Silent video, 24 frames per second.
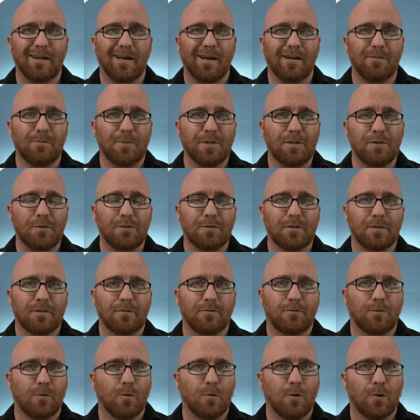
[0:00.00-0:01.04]
I've been using
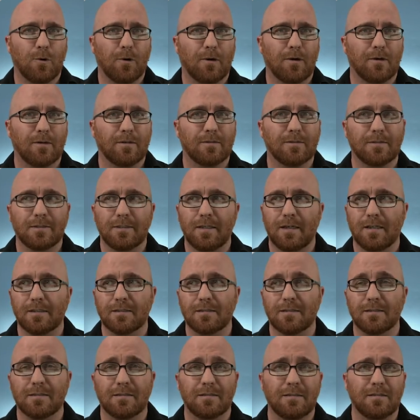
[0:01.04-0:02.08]
for, gosh,
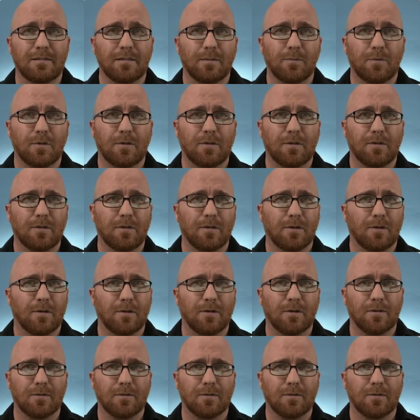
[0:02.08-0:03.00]
since December or